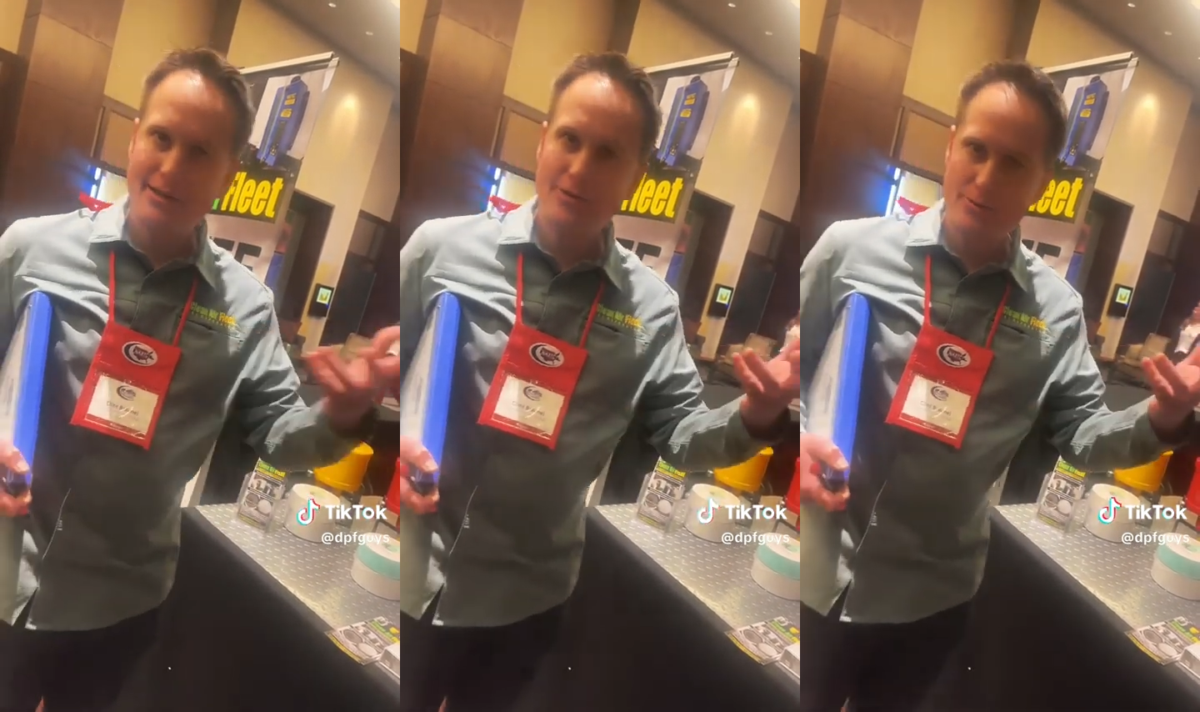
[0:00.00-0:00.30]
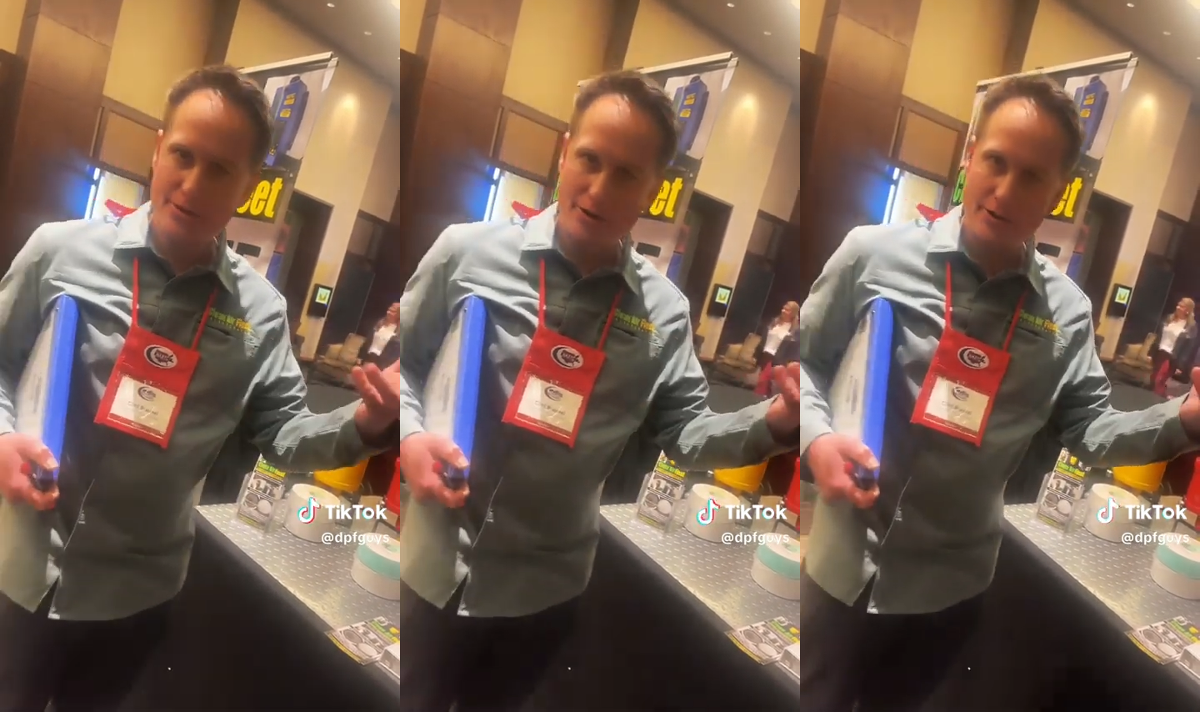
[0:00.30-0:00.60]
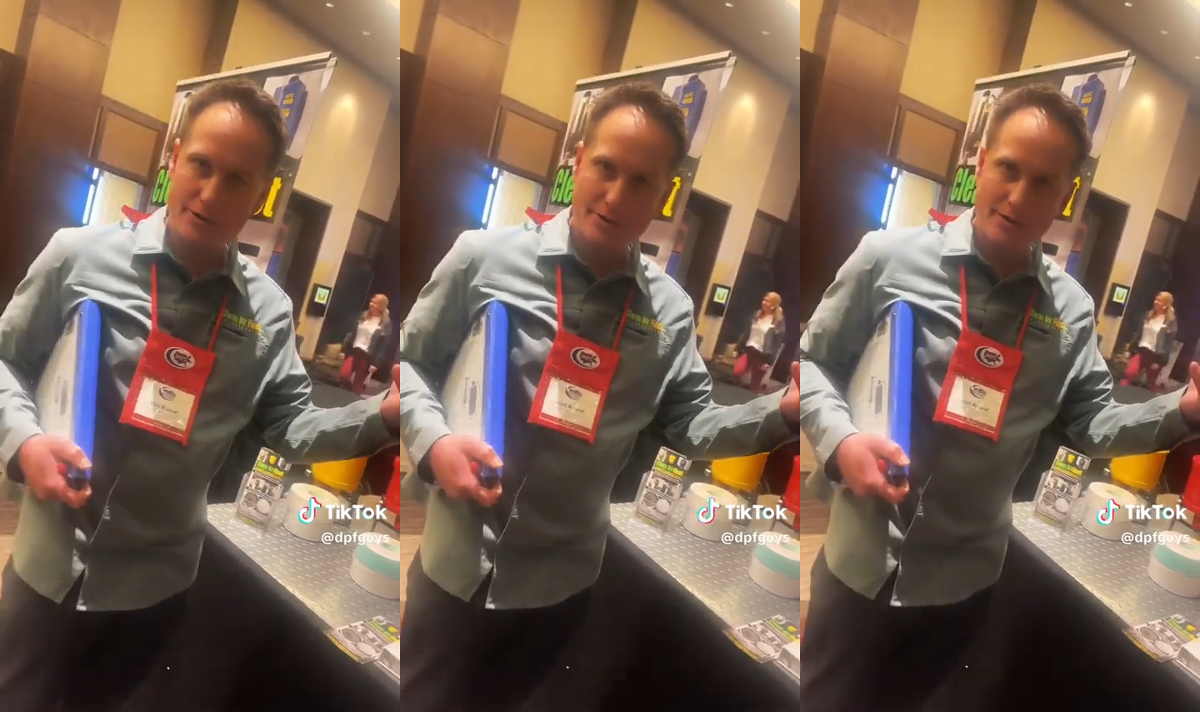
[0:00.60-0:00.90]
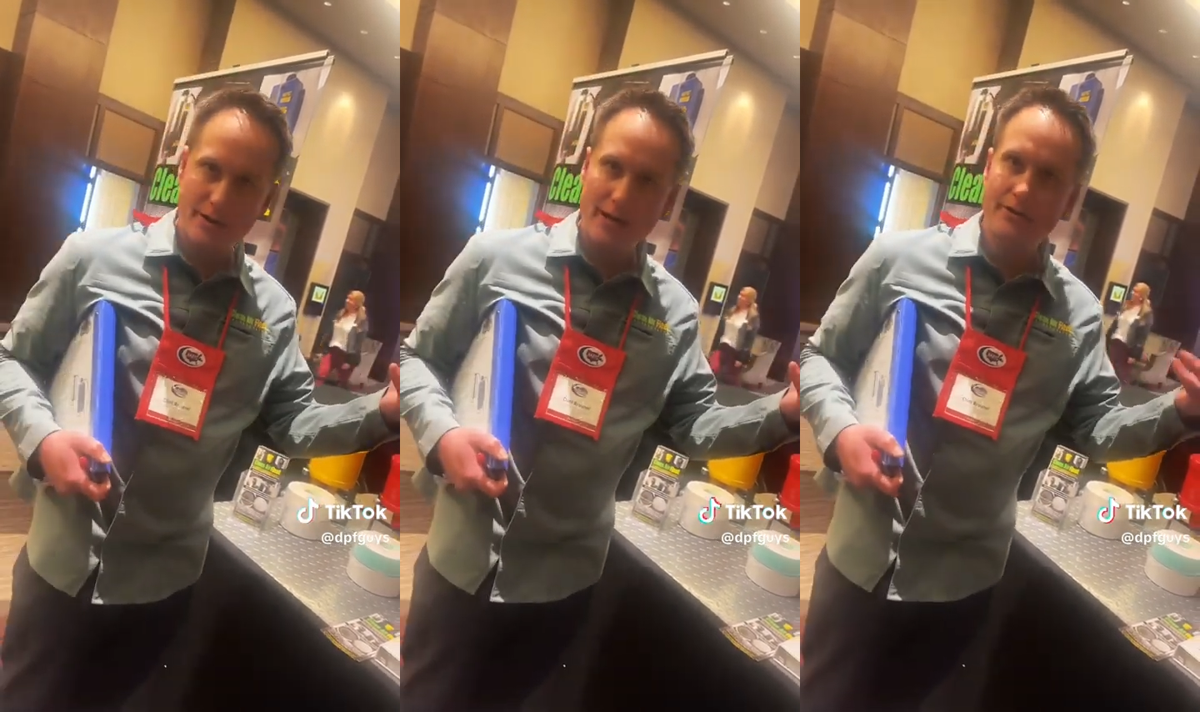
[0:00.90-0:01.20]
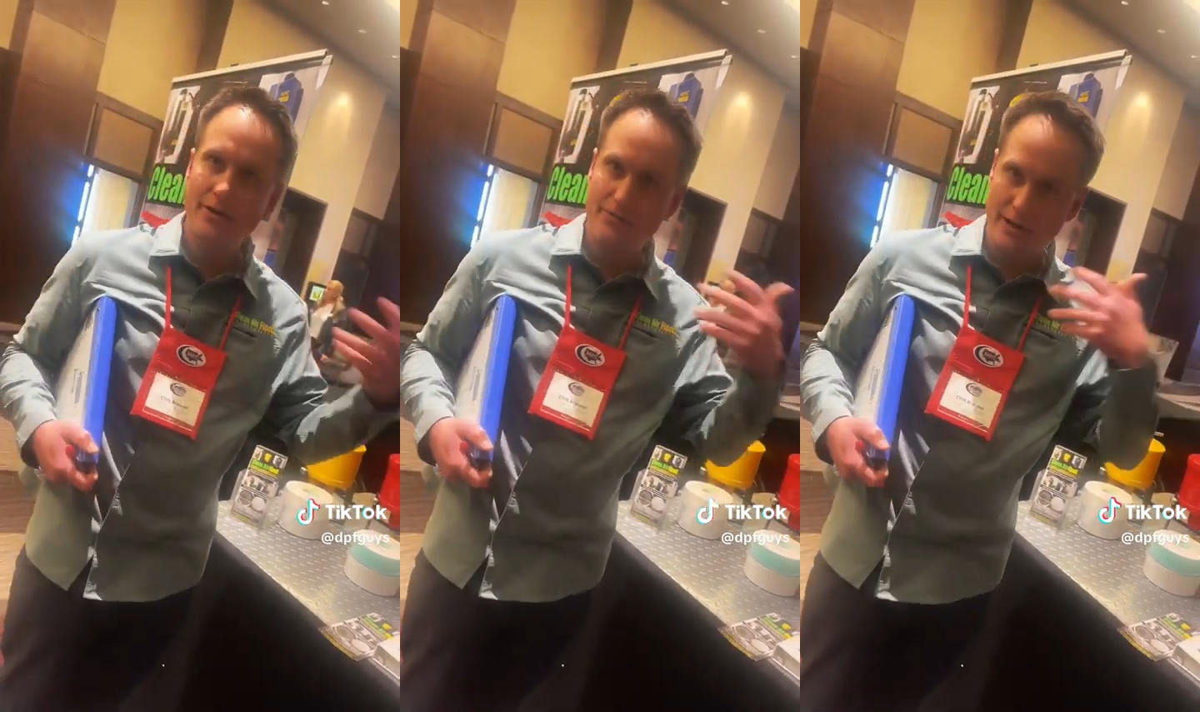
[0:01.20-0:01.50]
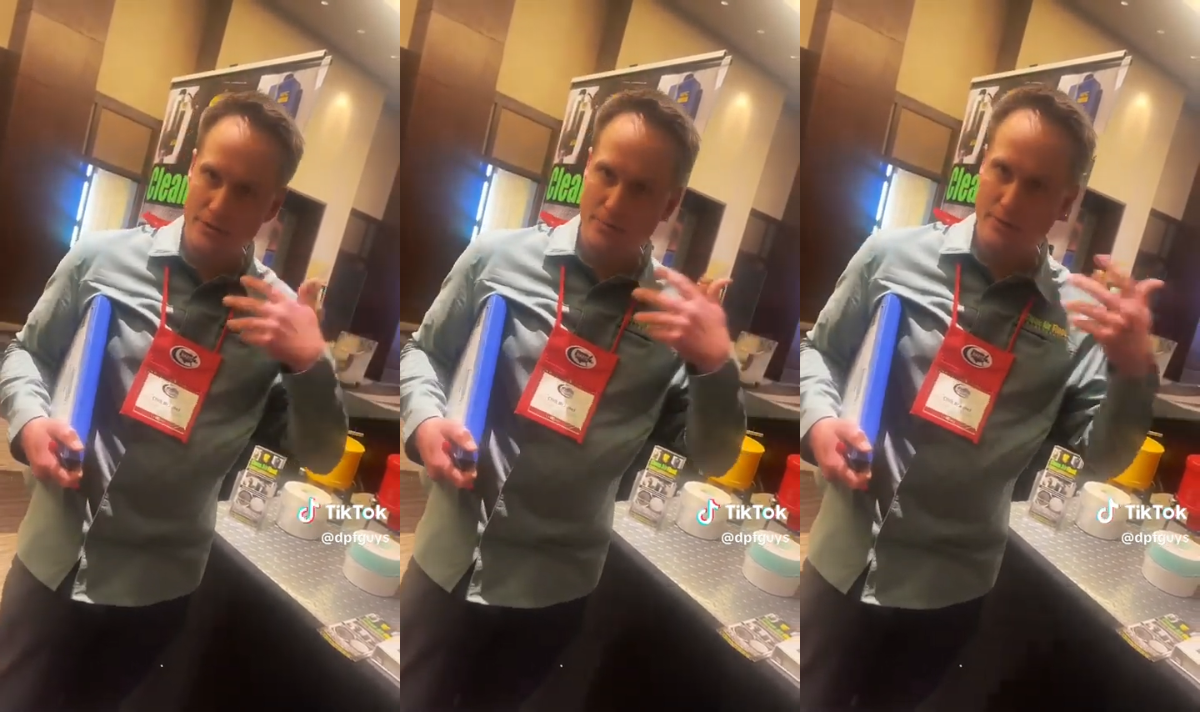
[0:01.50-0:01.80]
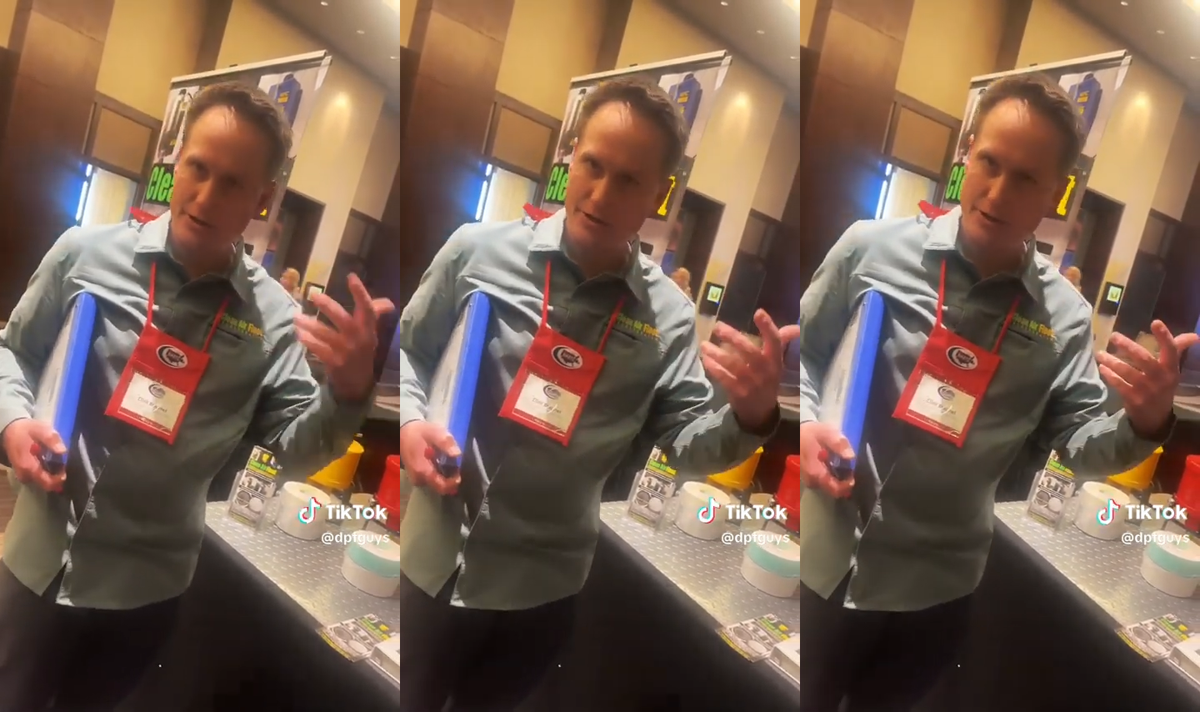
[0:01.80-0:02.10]
the results on the differential
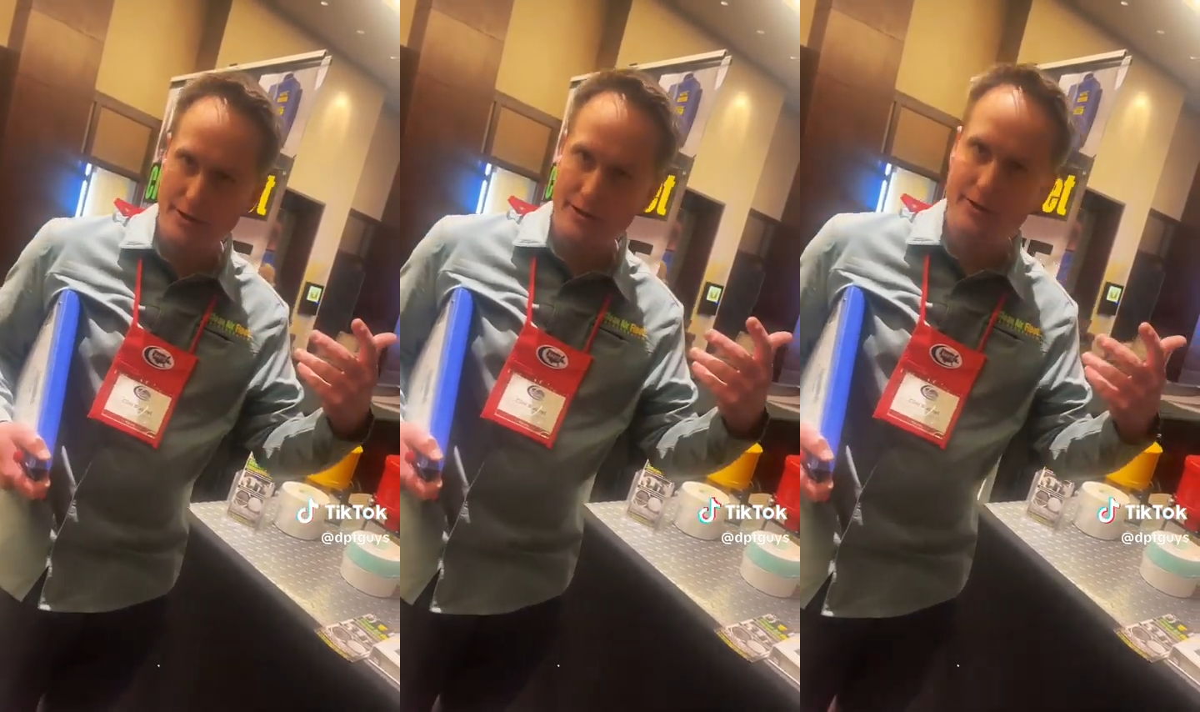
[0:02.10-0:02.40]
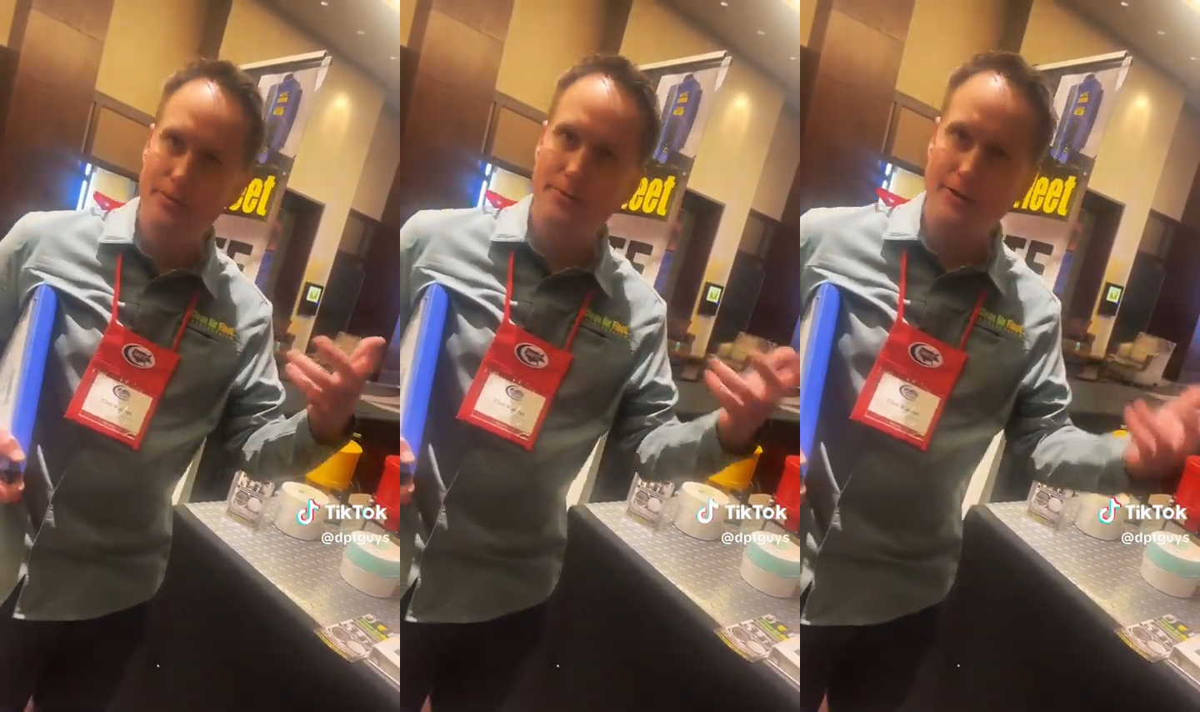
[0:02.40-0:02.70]
pressure on a DPF.